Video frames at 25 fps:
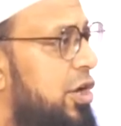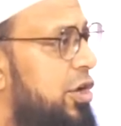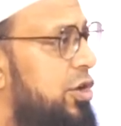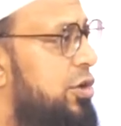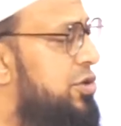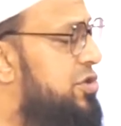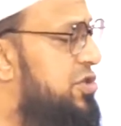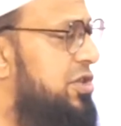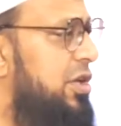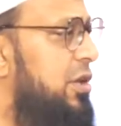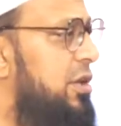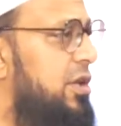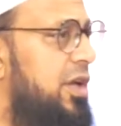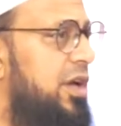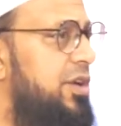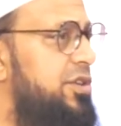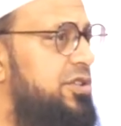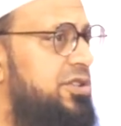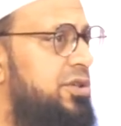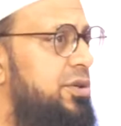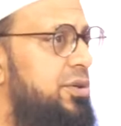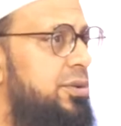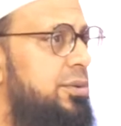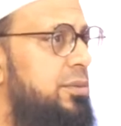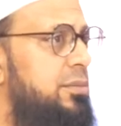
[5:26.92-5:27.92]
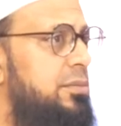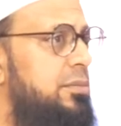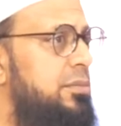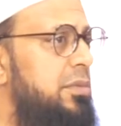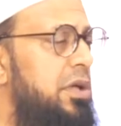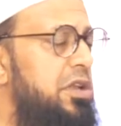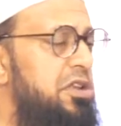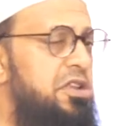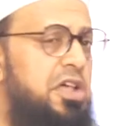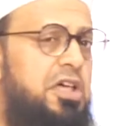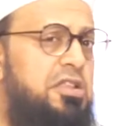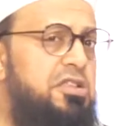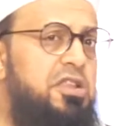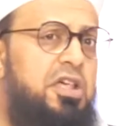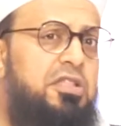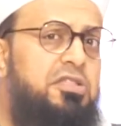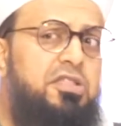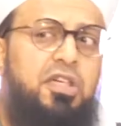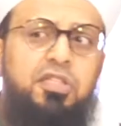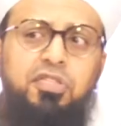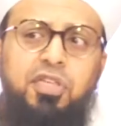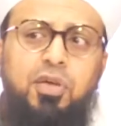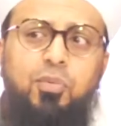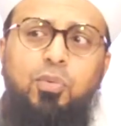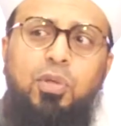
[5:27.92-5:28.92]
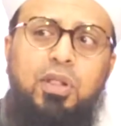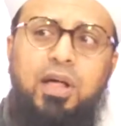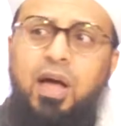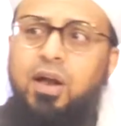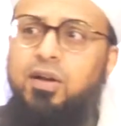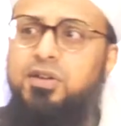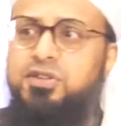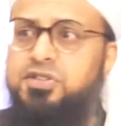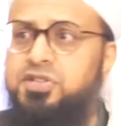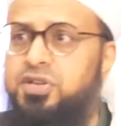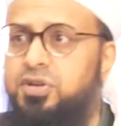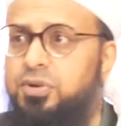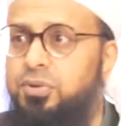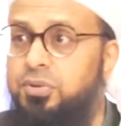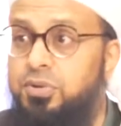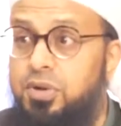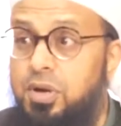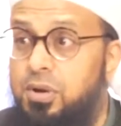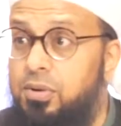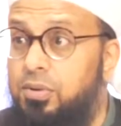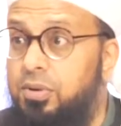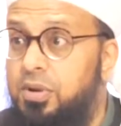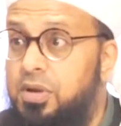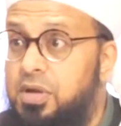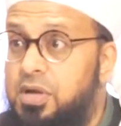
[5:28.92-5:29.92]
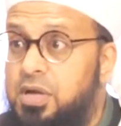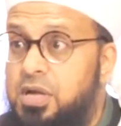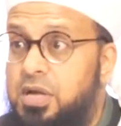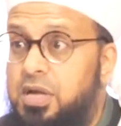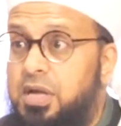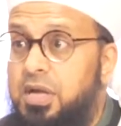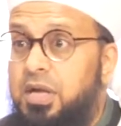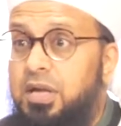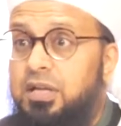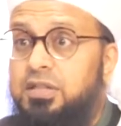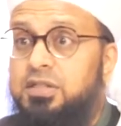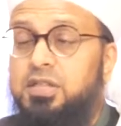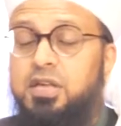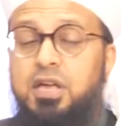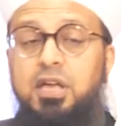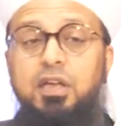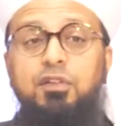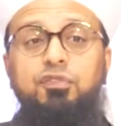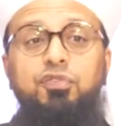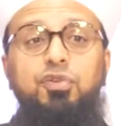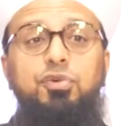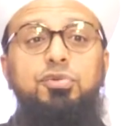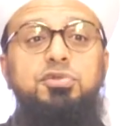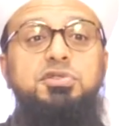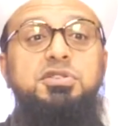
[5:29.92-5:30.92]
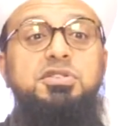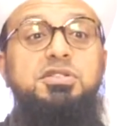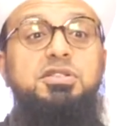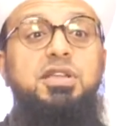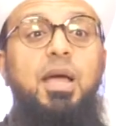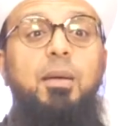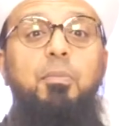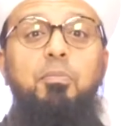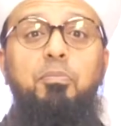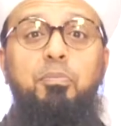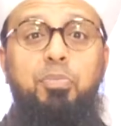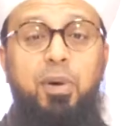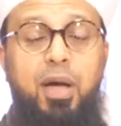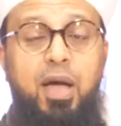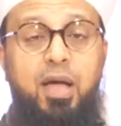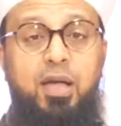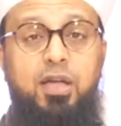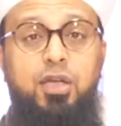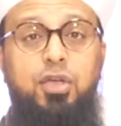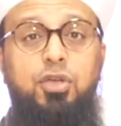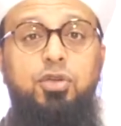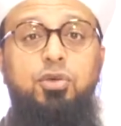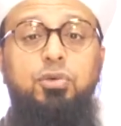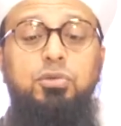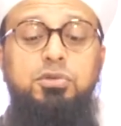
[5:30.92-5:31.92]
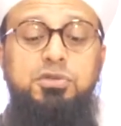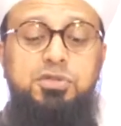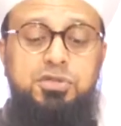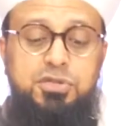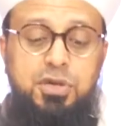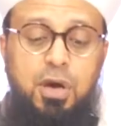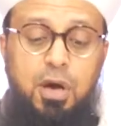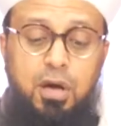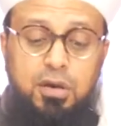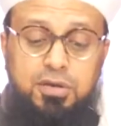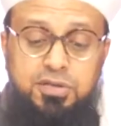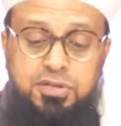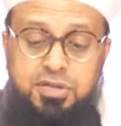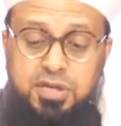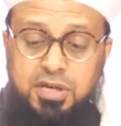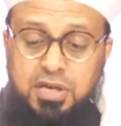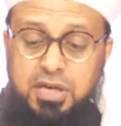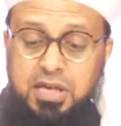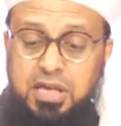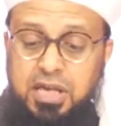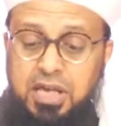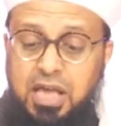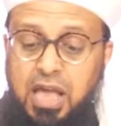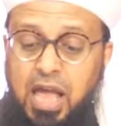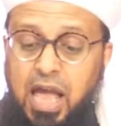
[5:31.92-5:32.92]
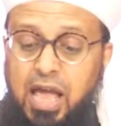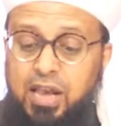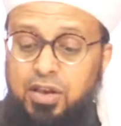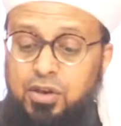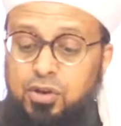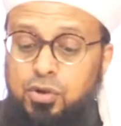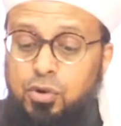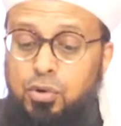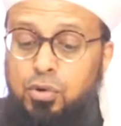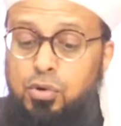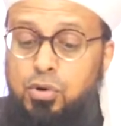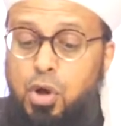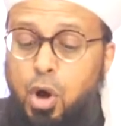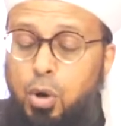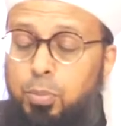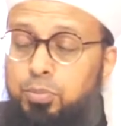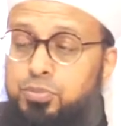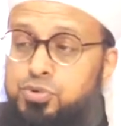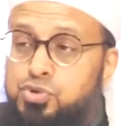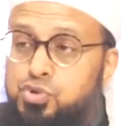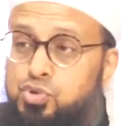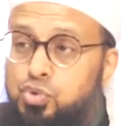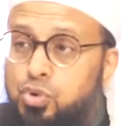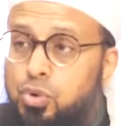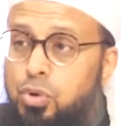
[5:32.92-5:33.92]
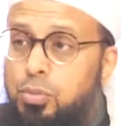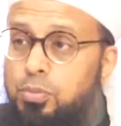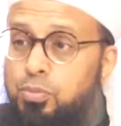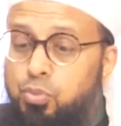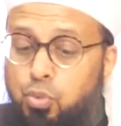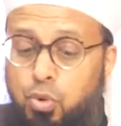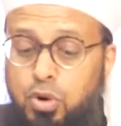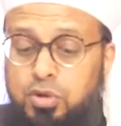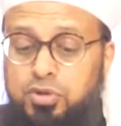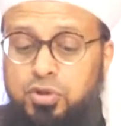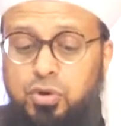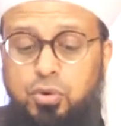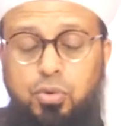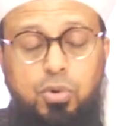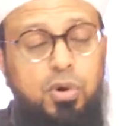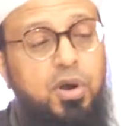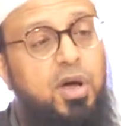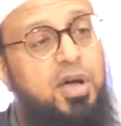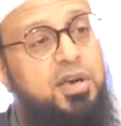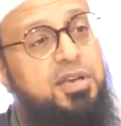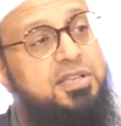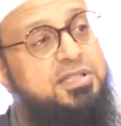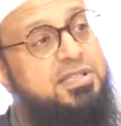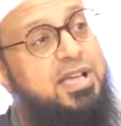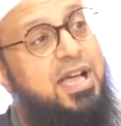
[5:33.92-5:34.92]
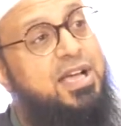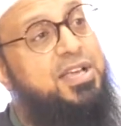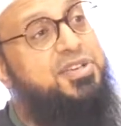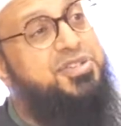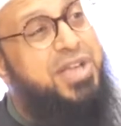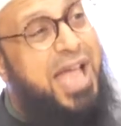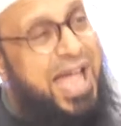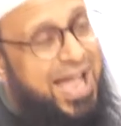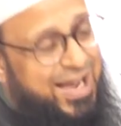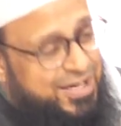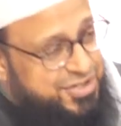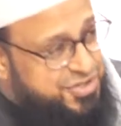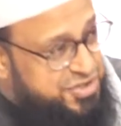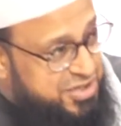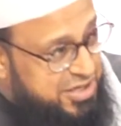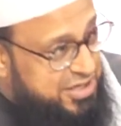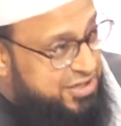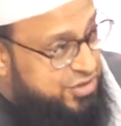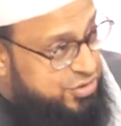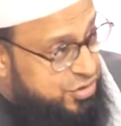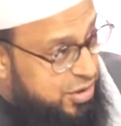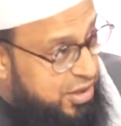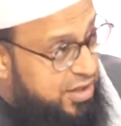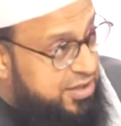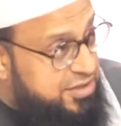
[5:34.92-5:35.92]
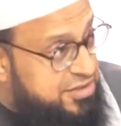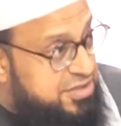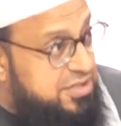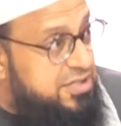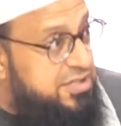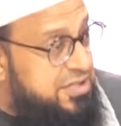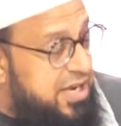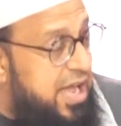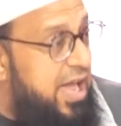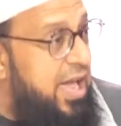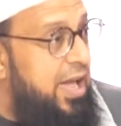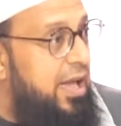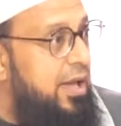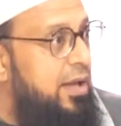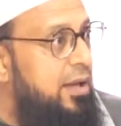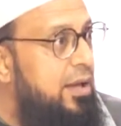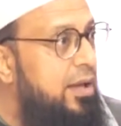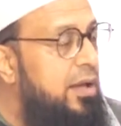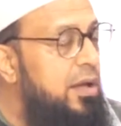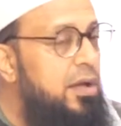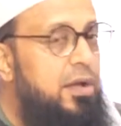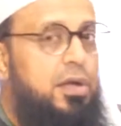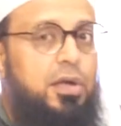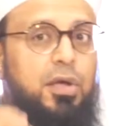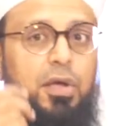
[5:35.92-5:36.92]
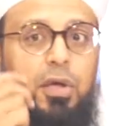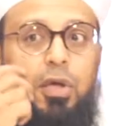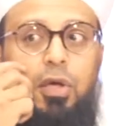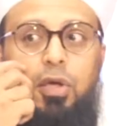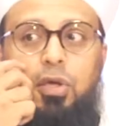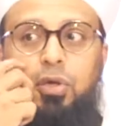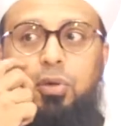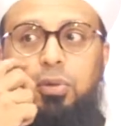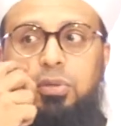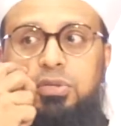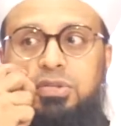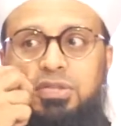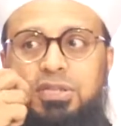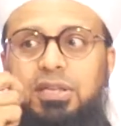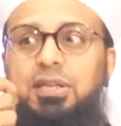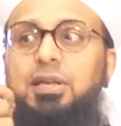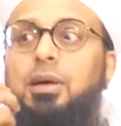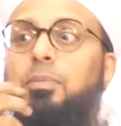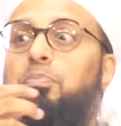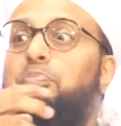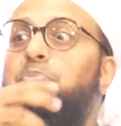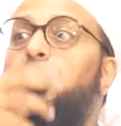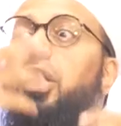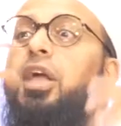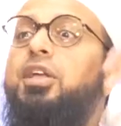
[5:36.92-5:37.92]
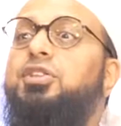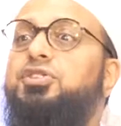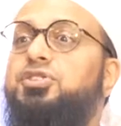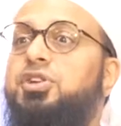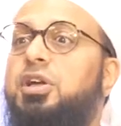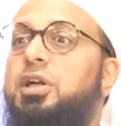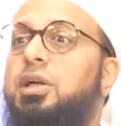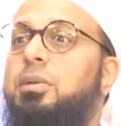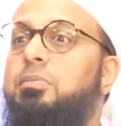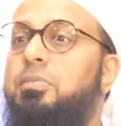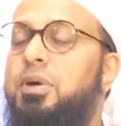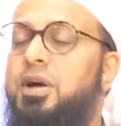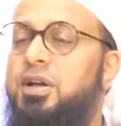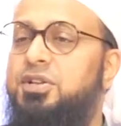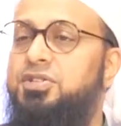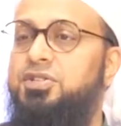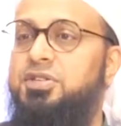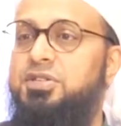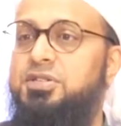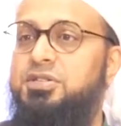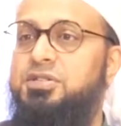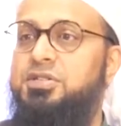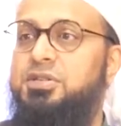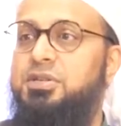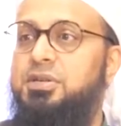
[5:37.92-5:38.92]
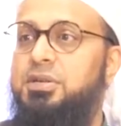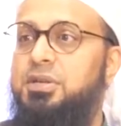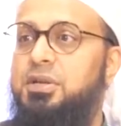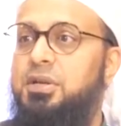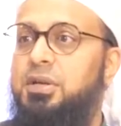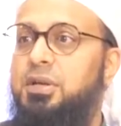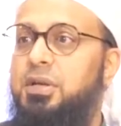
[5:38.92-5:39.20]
you're still going to, nothing will guarantee you. No. If you step back, you'll start to, and you'll absorb what the Quran is actually trying to say, you'll see a picture emerges.